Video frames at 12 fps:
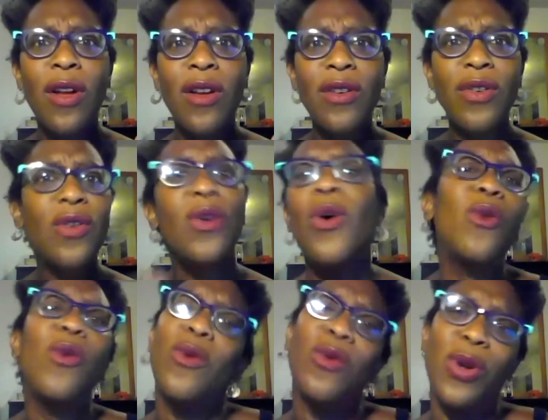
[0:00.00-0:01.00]

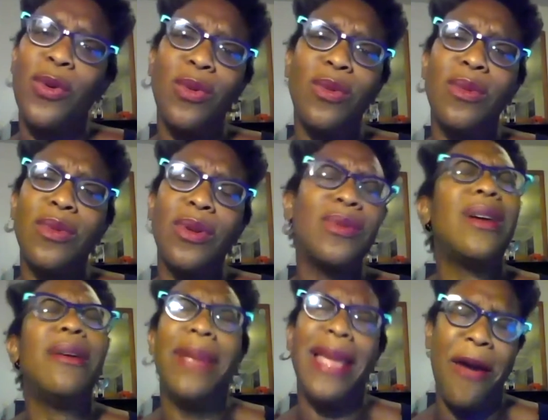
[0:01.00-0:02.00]
don't
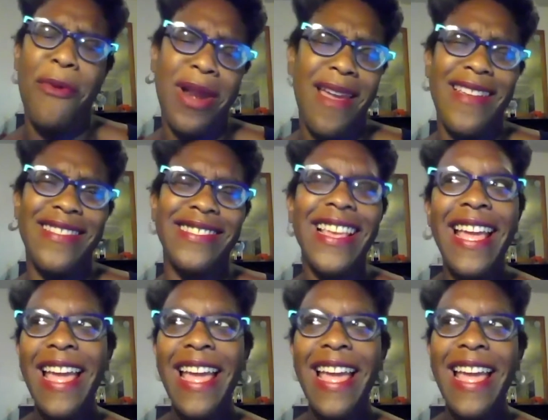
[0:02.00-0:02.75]
tell me how it ends.